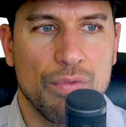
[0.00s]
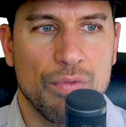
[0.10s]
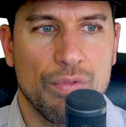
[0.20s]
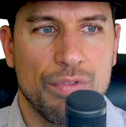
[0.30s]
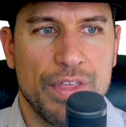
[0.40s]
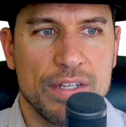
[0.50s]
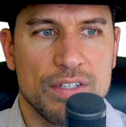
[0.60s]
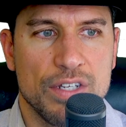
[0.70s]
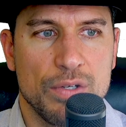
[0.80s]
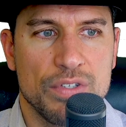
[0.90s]

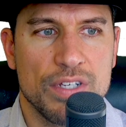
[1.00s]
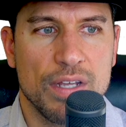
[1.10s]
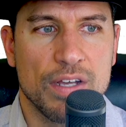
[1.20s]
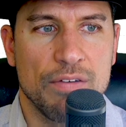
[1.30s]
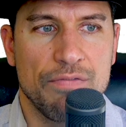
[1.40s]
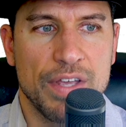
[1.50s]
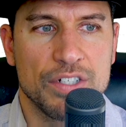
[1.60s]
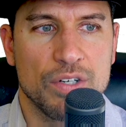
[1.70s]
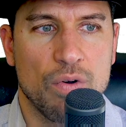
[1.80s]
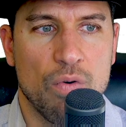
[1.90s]
this, you see a conventional